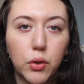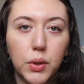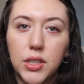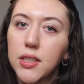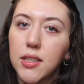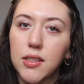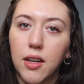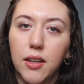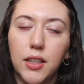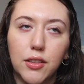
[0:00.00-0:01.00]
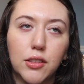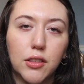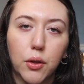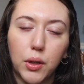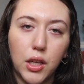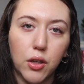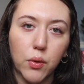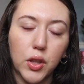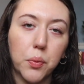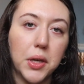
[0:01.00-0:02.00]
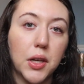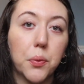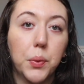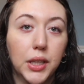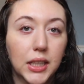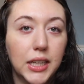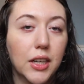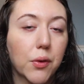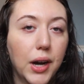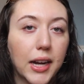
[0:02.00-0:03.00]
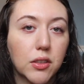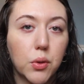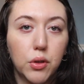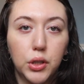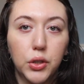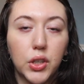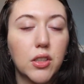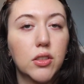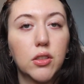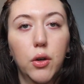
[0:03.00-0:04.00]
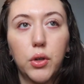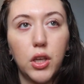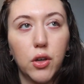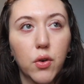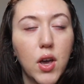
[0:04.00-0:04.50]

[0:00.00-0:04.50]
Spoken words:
which is his son, is so cute, and the way that Willa interacts with Luke is so cute,